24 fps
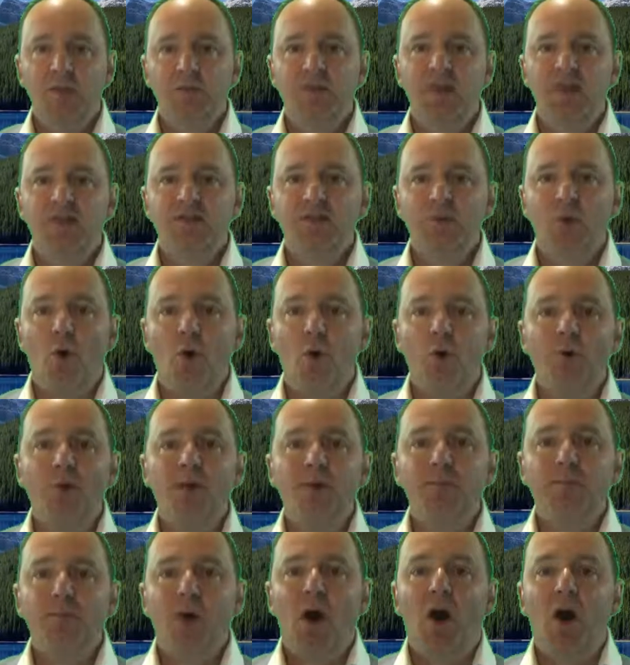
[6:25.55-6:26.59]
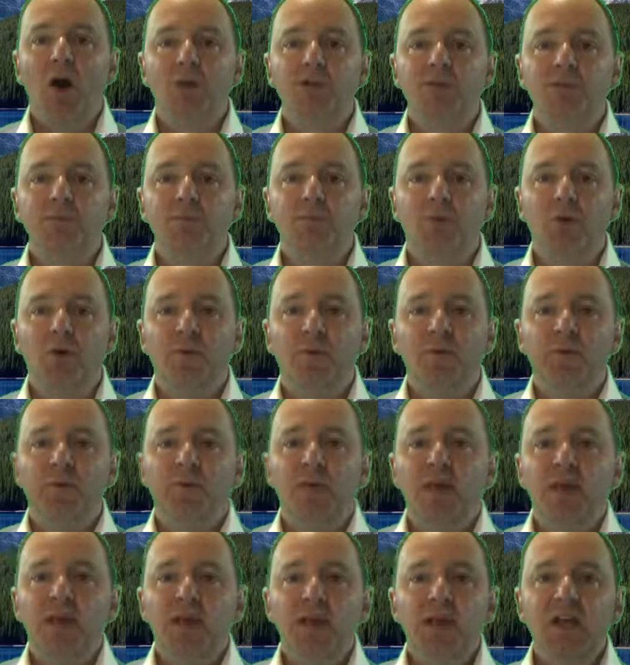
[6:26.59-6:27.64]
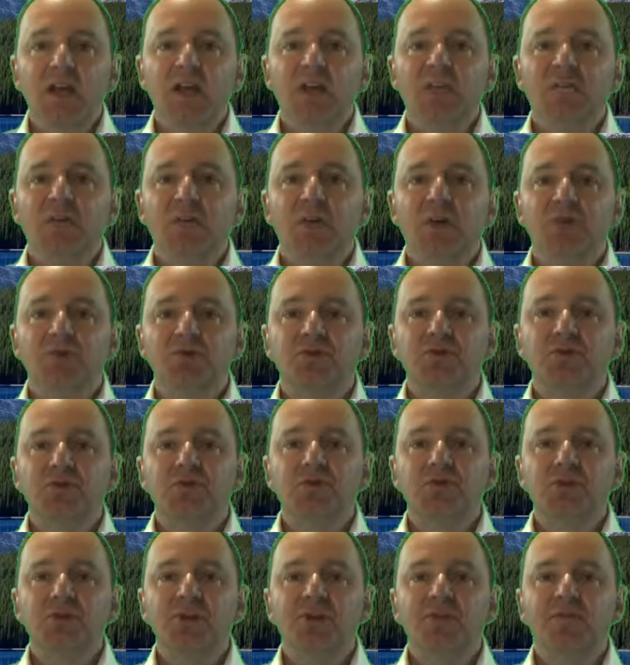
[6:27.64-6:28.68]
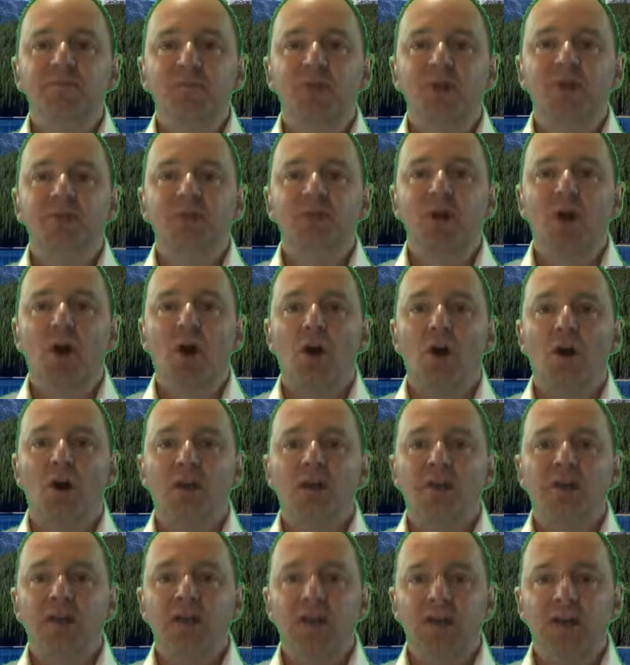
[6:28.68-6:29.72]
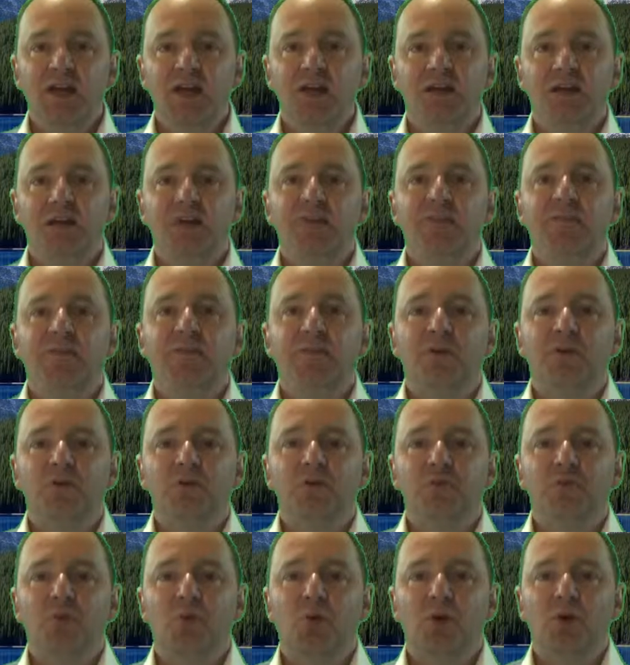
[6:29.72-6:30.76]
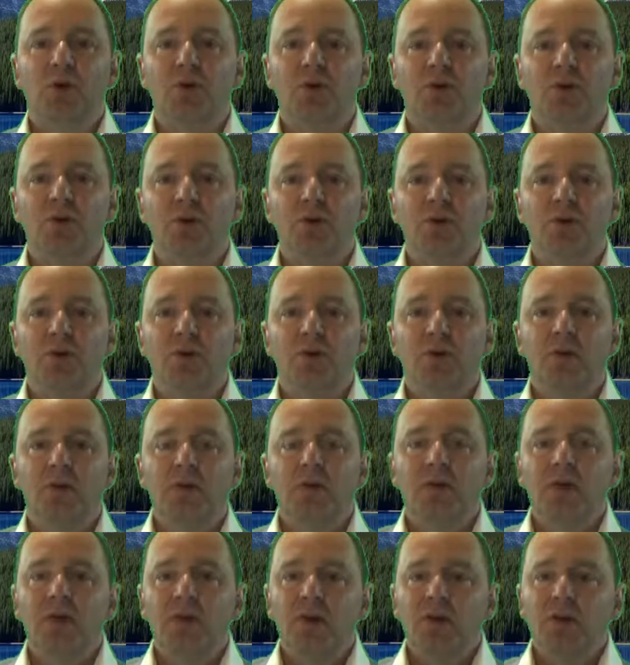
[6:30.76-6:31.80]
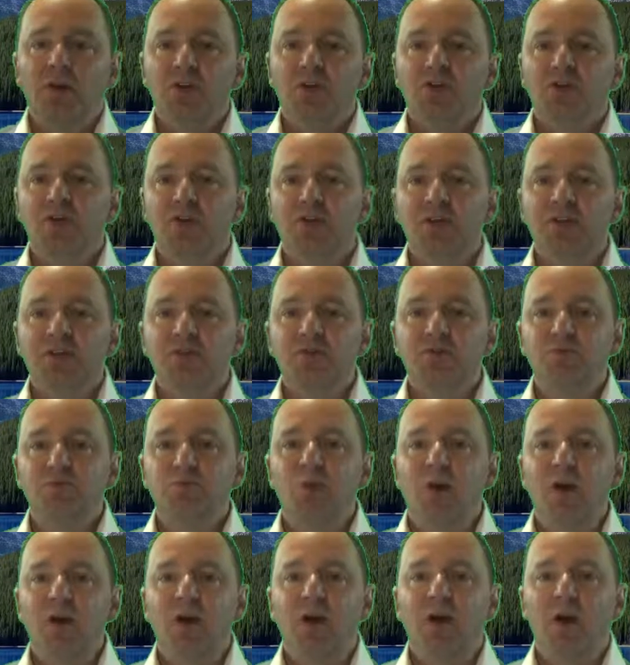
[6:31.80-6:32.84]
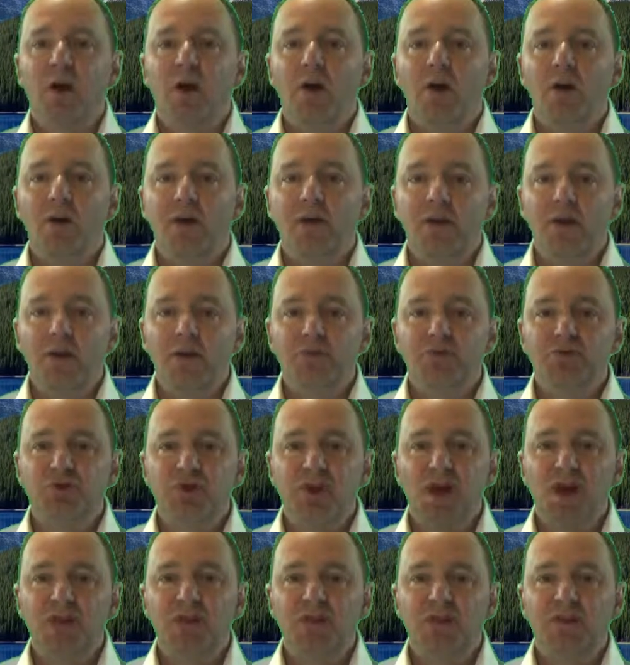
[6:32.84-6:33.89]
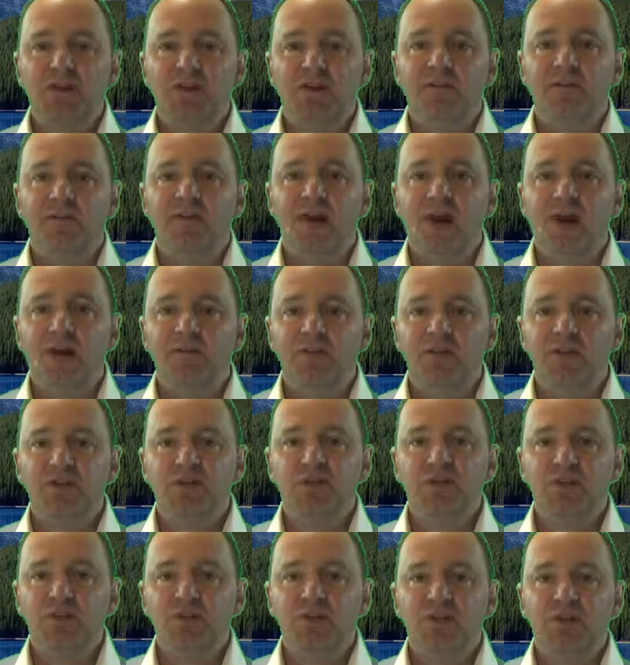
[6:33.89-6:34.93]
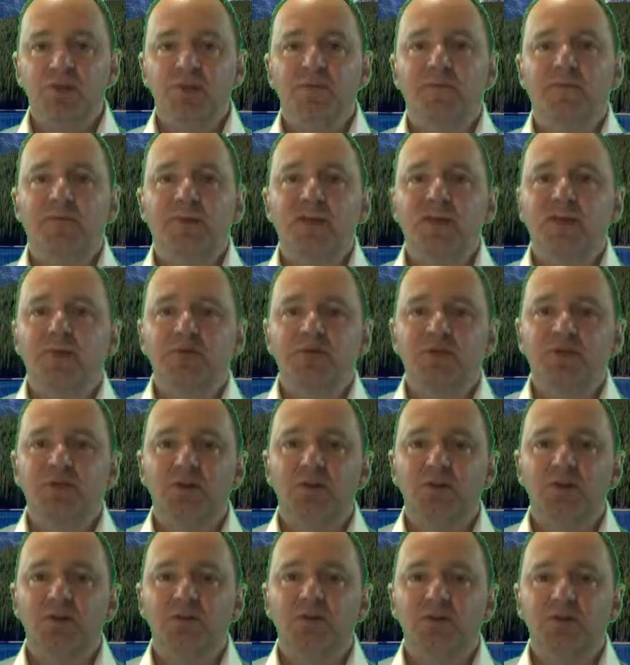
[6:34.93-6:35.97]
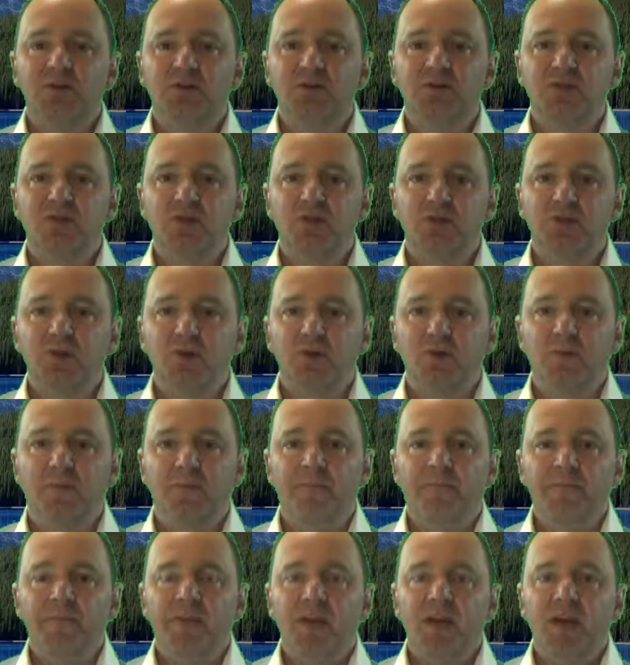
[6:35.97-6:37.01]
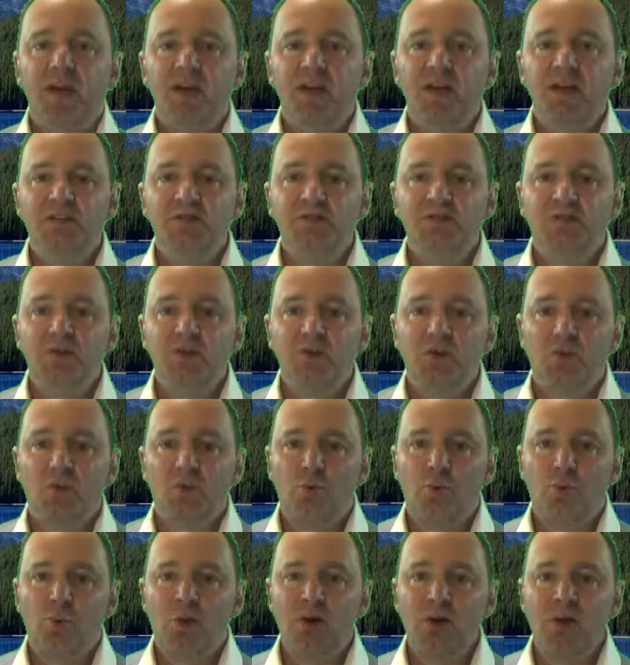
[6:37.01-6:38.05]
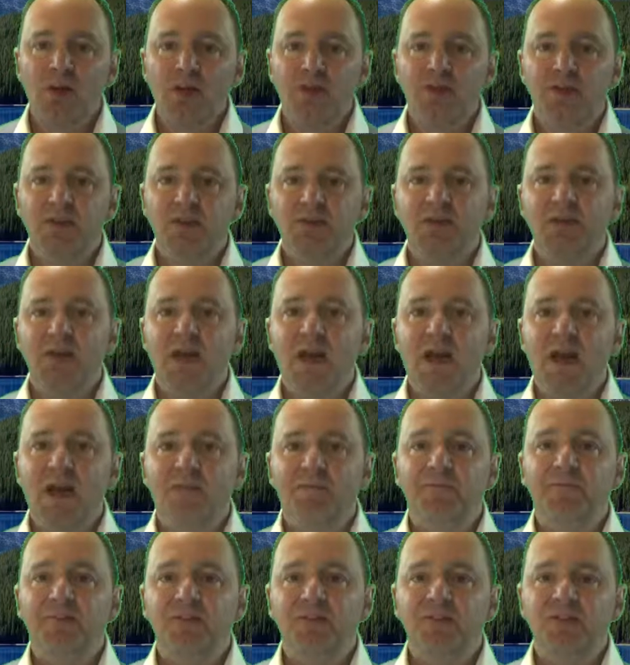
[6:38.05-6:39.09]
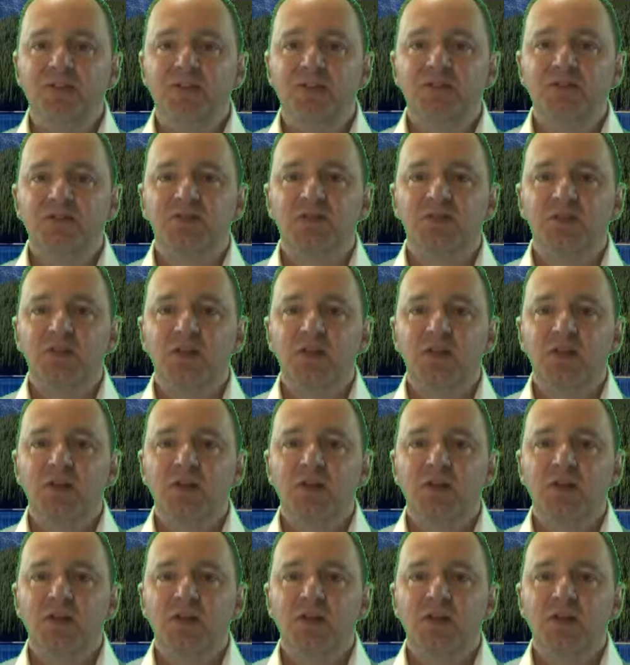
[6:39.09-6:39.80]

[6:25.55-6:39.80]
But that's only possible if those achievements are attained in the first world. So this is what the objective of this YouTube video series is to do. It's to create this emphasis